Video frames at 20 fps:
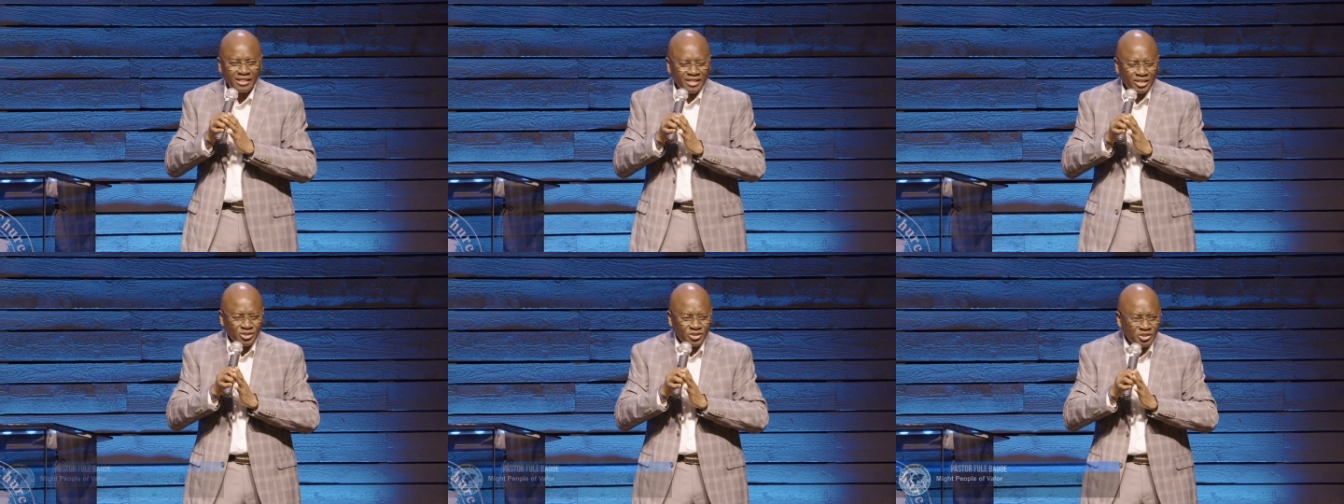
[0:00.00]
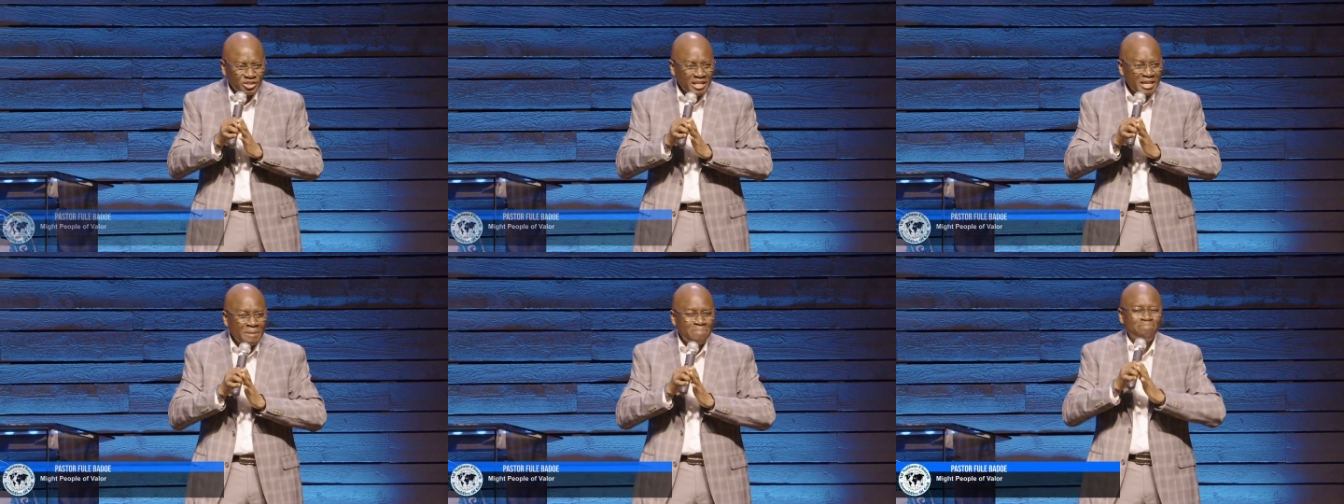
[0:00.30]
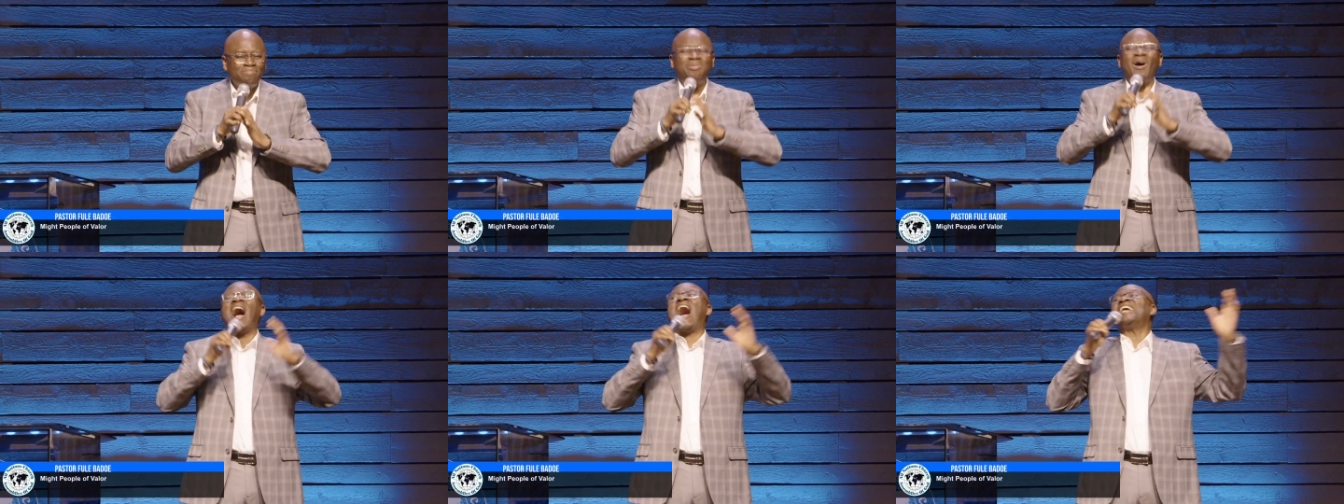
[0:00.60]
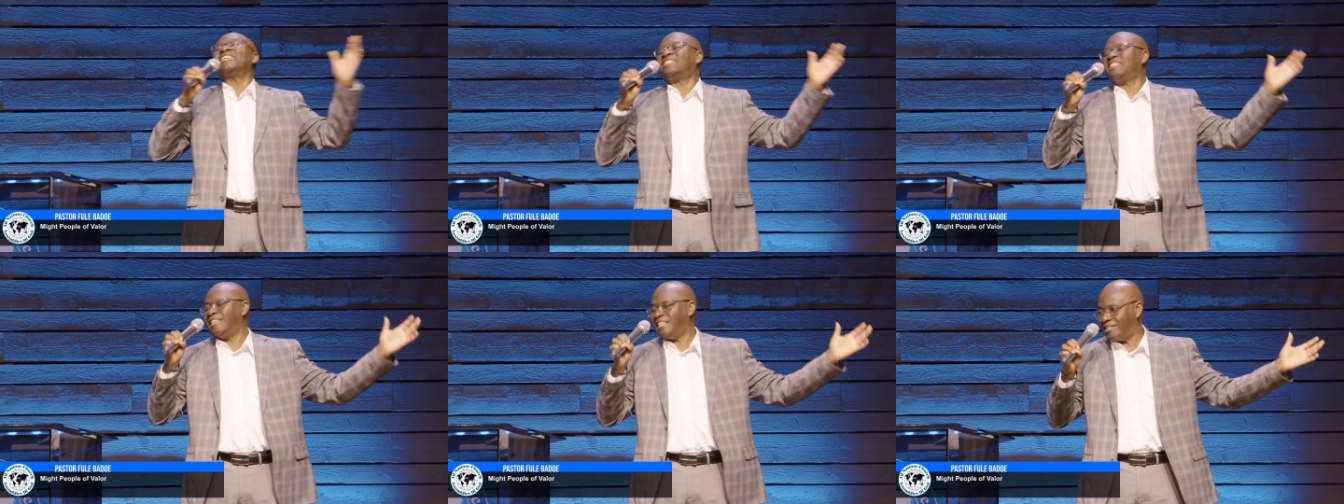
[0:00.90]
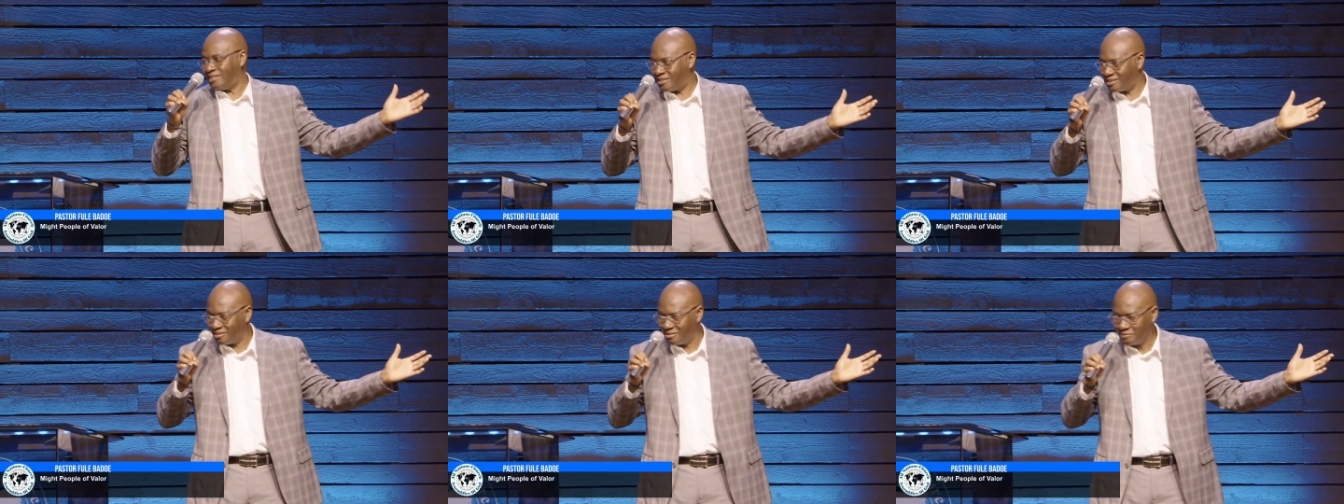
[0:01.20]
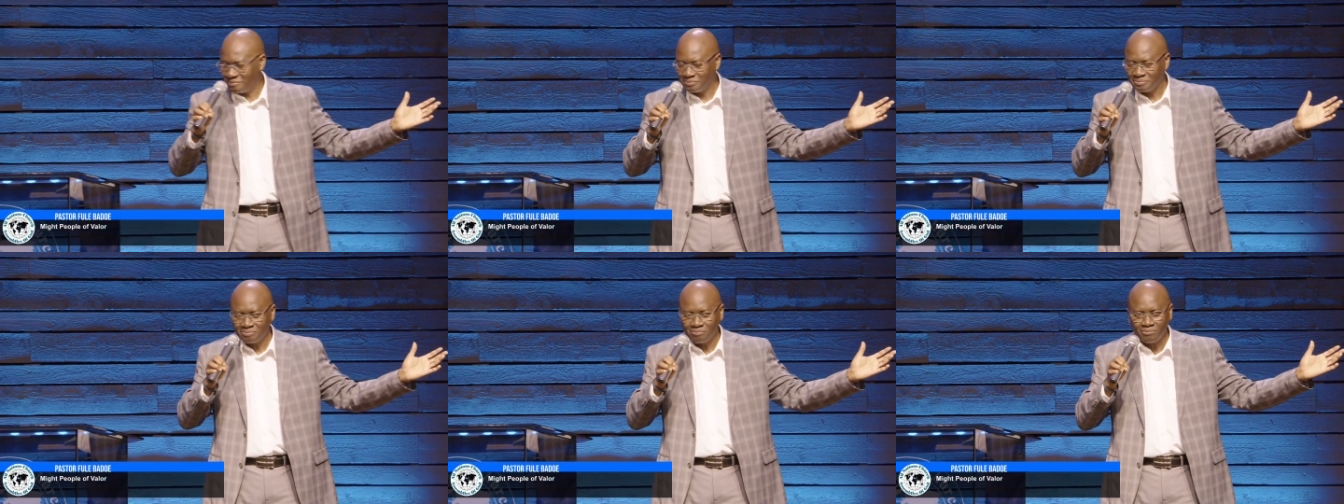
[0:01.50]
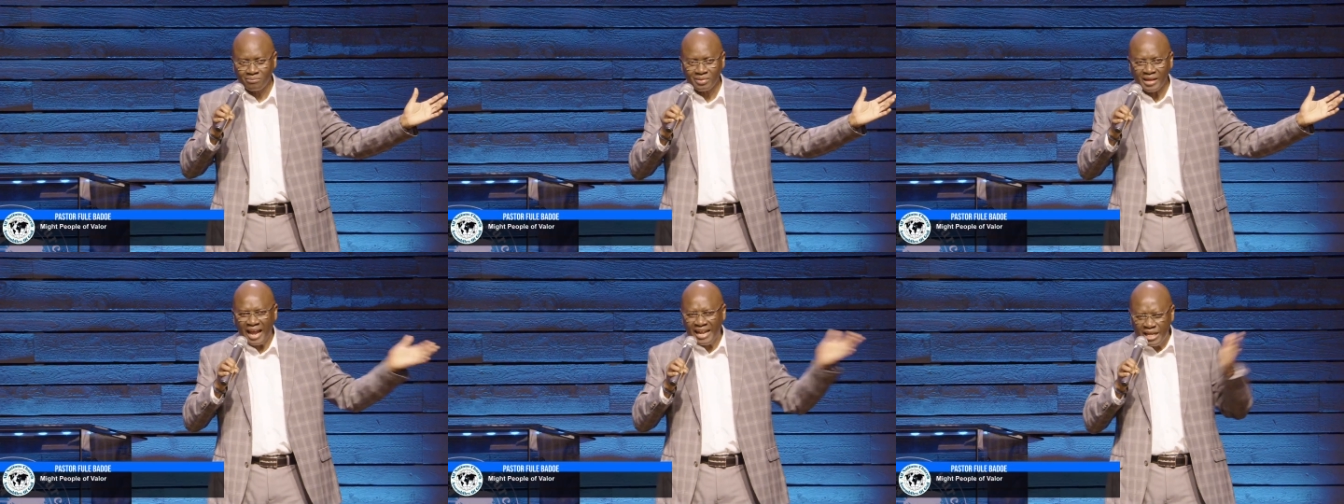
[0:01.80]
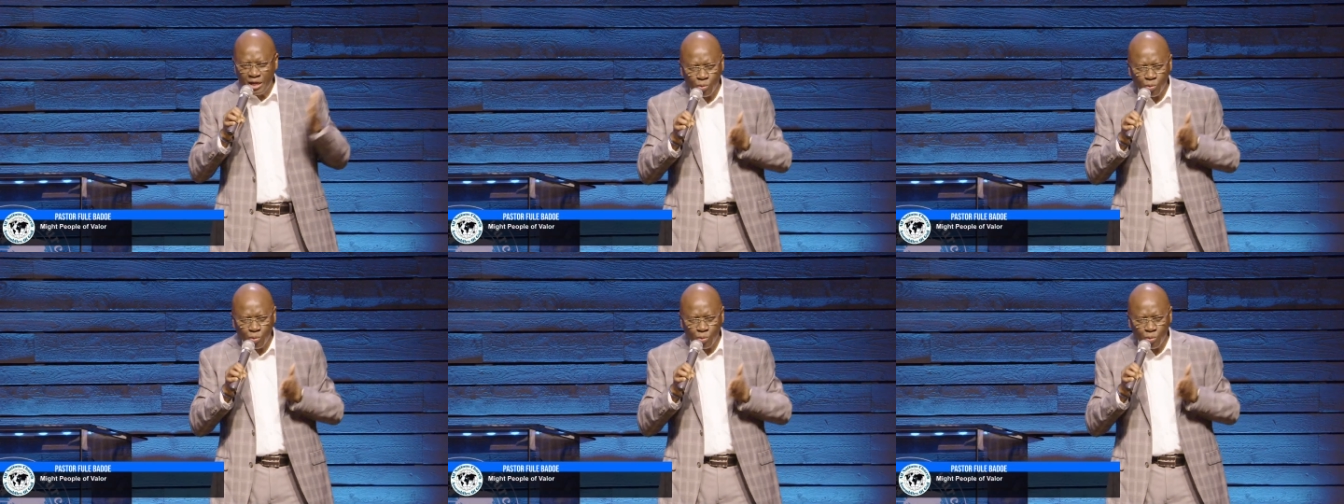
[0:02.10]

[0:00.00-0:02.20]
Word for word: the sea parted. And